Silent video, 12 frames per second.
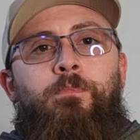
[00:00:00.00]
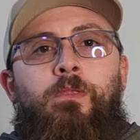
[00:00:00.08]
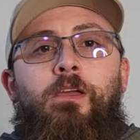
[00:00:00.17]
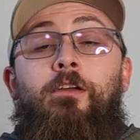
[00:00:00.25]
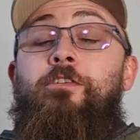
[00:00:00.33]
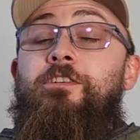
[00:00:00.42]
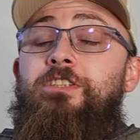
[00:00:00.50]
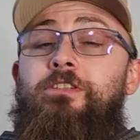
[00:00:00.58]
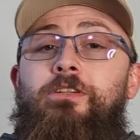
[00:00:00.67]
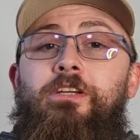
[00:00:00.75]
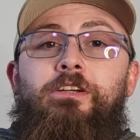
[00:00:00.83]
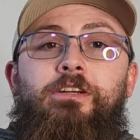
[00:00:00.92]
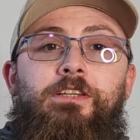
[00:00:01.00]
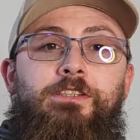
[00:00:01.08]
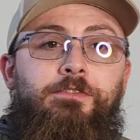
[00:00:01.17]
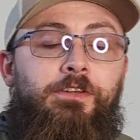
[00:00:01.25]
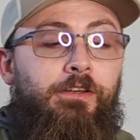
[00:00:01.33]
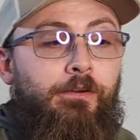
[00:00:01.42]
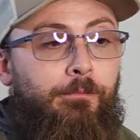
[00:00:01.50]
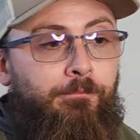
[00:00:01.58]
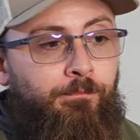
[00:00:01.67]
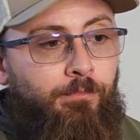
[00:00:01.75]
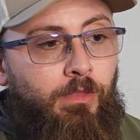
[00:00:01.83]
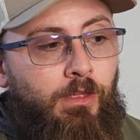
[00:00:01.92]
If you're still here in this video,
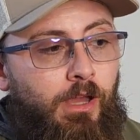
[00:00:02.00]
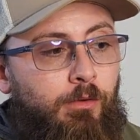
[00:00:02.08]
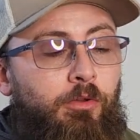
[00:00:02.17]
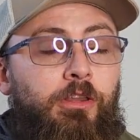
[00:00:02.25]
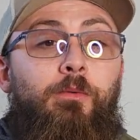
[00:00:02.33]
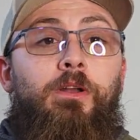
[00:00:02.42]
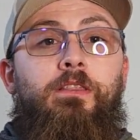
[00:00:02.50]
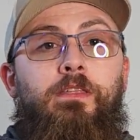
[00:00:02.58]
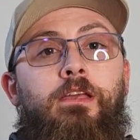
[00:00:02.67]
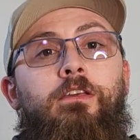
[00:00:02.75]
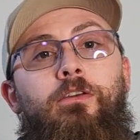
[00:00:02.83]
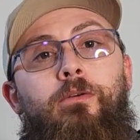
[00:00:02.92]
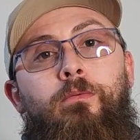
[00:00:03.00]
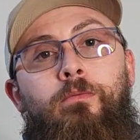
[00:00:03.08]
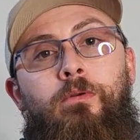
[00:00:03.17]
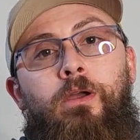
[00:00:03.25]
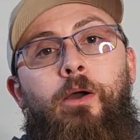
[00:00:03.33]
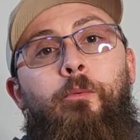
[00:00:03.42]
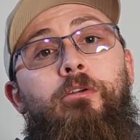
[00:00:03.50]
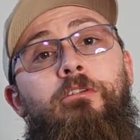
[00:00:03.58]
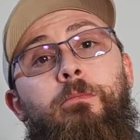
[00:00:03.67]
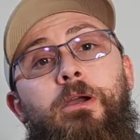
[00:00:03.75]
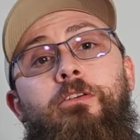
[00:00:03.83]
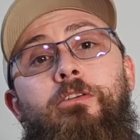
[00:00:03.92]
I really want to thank you. I want to
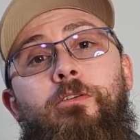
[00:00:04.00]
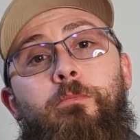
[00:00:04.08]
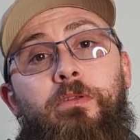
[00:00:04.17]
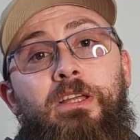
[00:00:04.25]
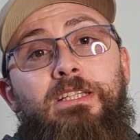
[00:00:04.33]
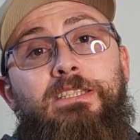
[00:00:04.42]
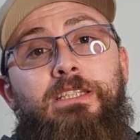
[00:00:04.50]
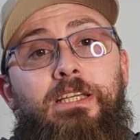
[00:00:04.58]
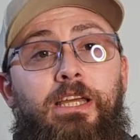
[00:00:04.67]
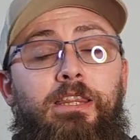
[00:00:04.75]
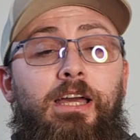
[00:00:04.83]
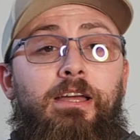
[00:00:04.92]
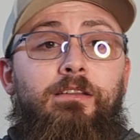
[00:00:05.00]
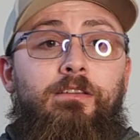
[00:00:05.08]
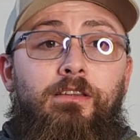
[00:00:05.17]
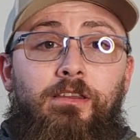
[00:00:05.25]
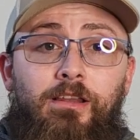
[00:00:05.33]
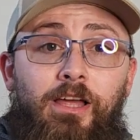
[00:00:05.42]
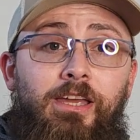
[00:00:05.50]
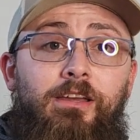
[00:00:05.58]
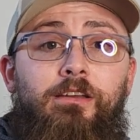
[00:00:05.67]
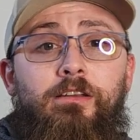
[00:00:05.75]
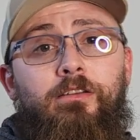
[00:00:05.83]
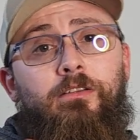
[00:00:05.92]
remind you to please hit that
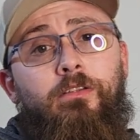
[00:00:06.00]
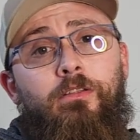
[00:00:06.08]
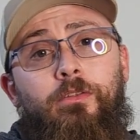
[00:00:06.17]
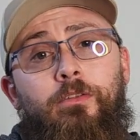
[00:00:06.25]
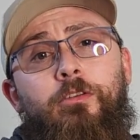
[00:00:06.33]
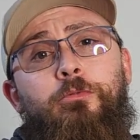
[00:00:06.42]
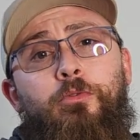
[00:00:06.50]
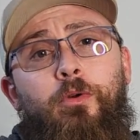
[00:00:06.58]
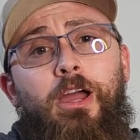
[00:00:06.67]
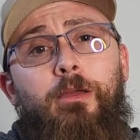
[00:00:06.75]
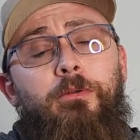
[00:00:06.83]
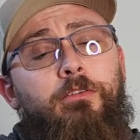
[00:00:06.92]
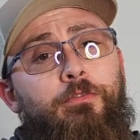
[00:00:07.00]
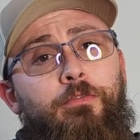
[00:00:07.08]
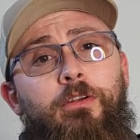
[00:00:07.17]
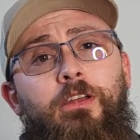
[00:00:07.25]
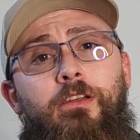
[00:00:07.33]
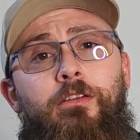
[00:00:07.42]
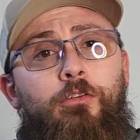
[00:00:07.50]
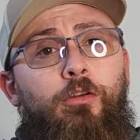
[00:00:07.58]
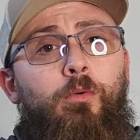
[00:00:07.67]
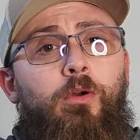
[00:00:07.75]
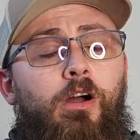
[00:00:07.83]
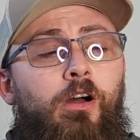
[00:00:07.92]
like, subscribe. It's free, no
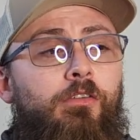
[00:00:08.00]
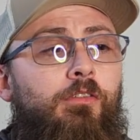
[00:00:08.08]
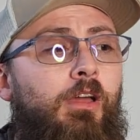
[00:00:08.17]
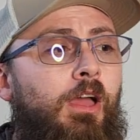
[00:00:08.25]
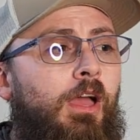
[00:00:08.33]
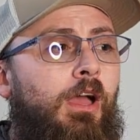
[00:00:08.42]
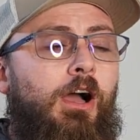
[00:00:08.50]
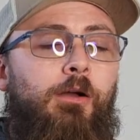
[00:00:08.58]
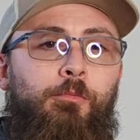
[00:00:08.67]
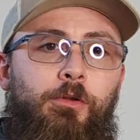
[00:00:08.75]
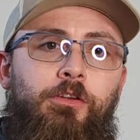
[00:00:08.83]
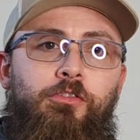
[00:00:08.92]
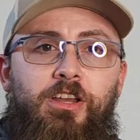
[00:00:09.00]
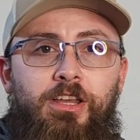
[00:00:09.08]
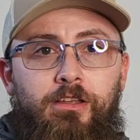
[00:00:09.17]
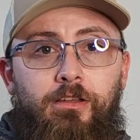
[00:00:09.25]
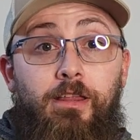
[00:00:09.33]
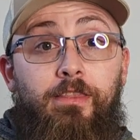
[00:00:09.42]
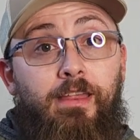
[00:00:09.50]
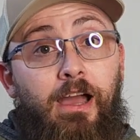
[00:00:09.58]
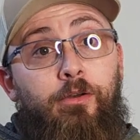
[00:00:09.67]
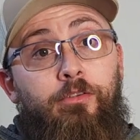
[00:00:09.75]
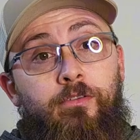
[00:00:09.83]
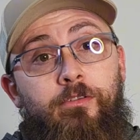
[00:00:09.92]
cost. I'm really trying to hit
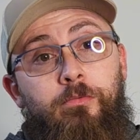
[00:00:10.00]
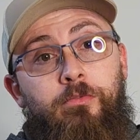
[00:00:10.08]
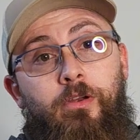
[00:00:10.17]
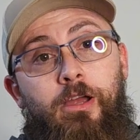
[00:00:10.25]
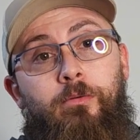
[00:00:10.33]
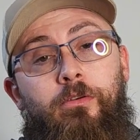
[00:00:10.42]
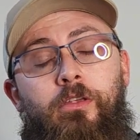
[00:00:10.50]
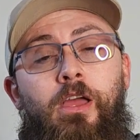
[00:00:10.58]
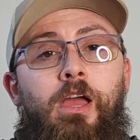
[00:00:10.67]
1,000 subscribers.